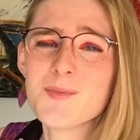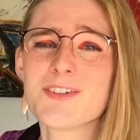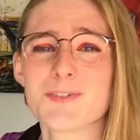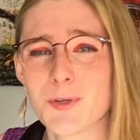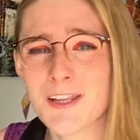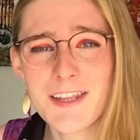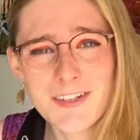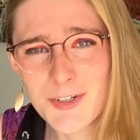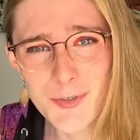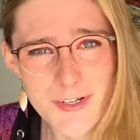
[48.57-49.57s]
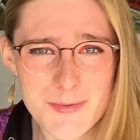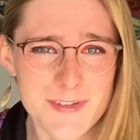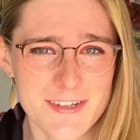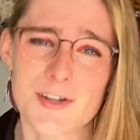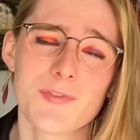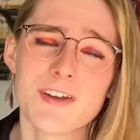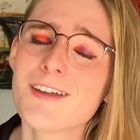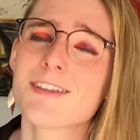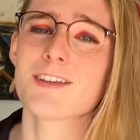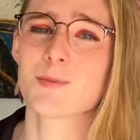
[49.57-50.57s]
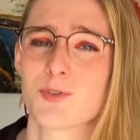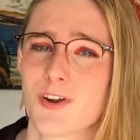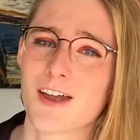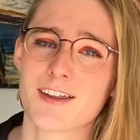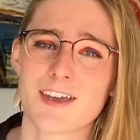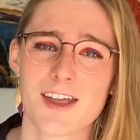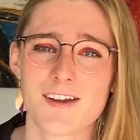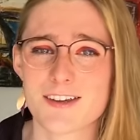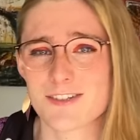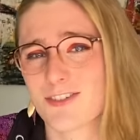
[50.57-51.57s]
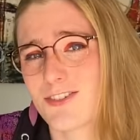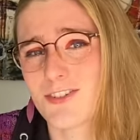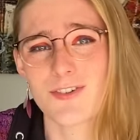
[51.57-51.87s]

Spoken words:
a jolly little Christmas elf and I think Mariah Carey is just